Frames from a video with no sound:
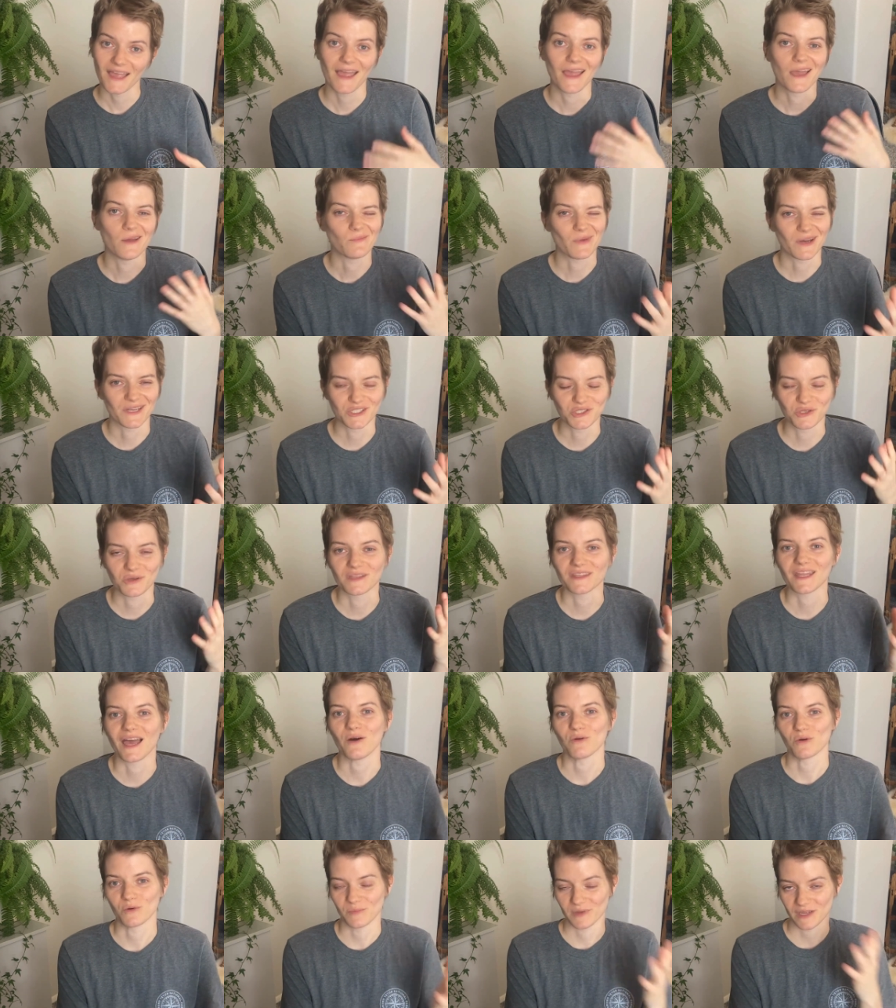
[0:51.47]
and by doing
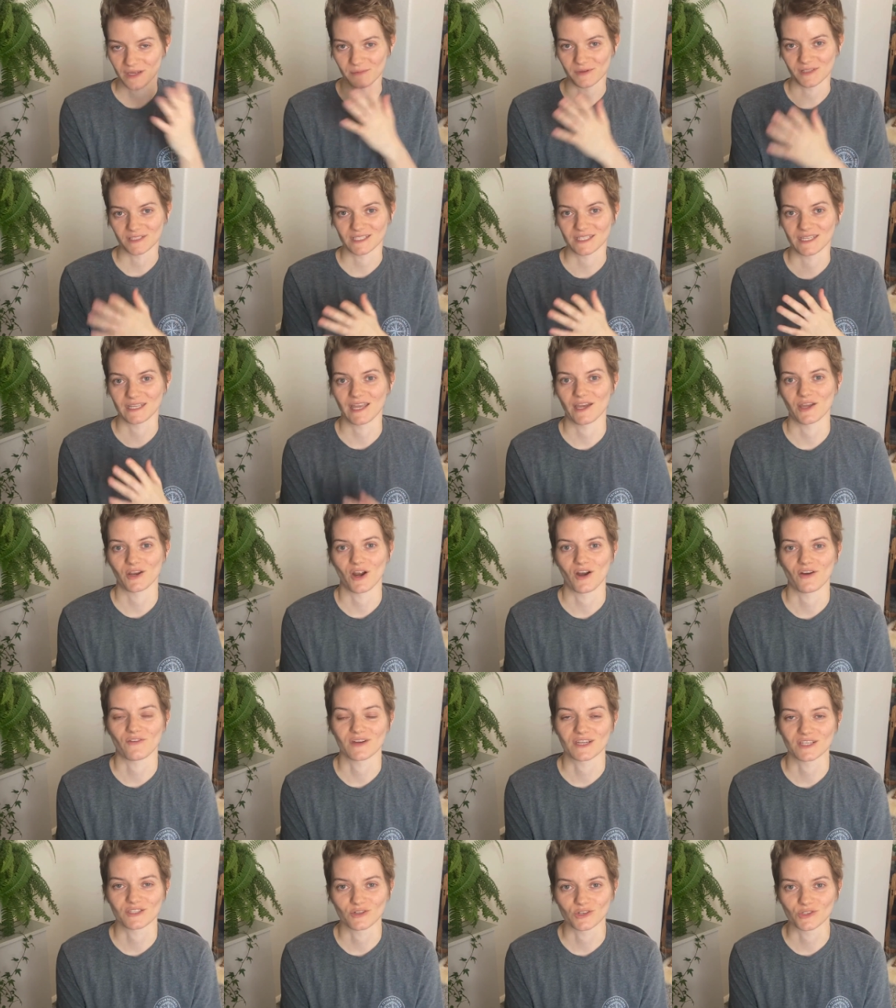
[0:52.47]
that we'll be able to get our
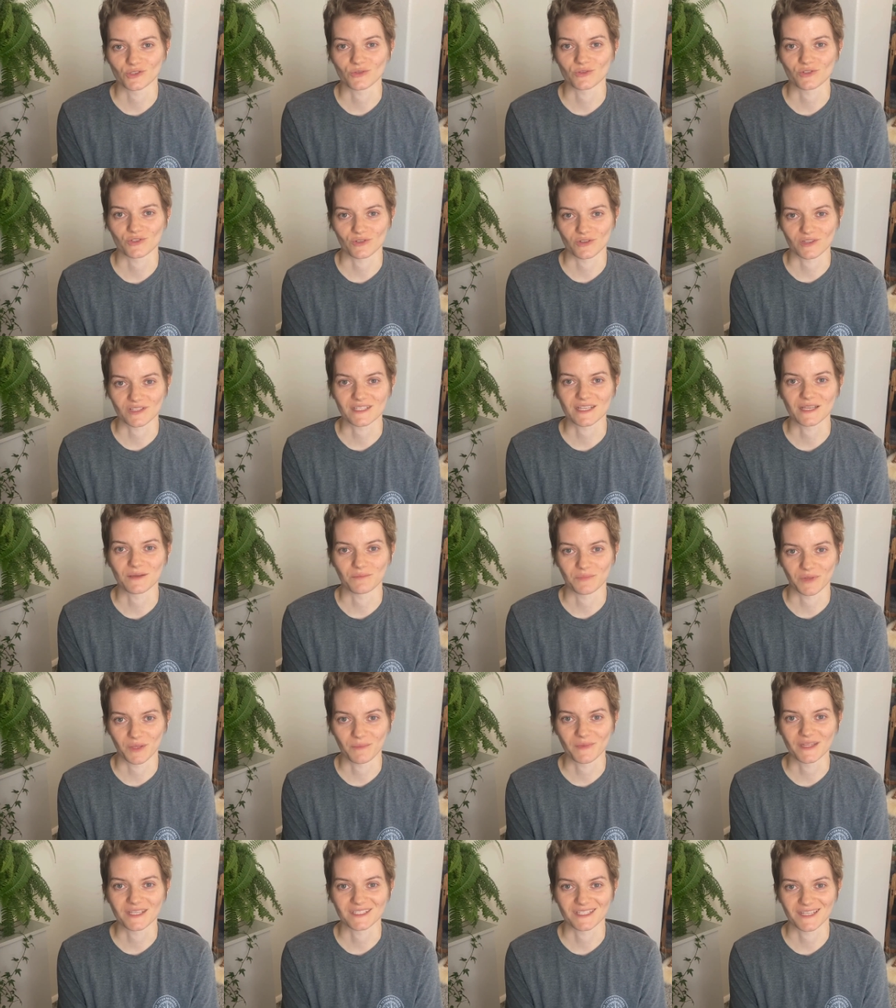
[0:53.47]
research results
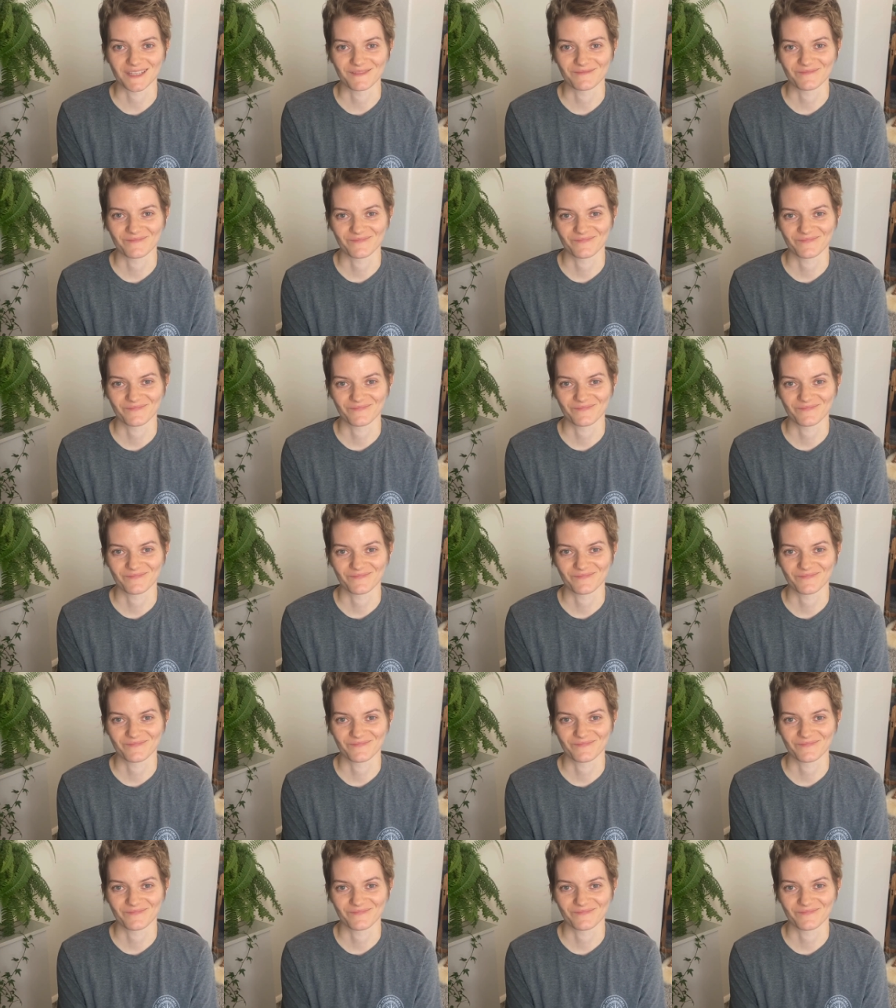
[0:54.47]
implemented.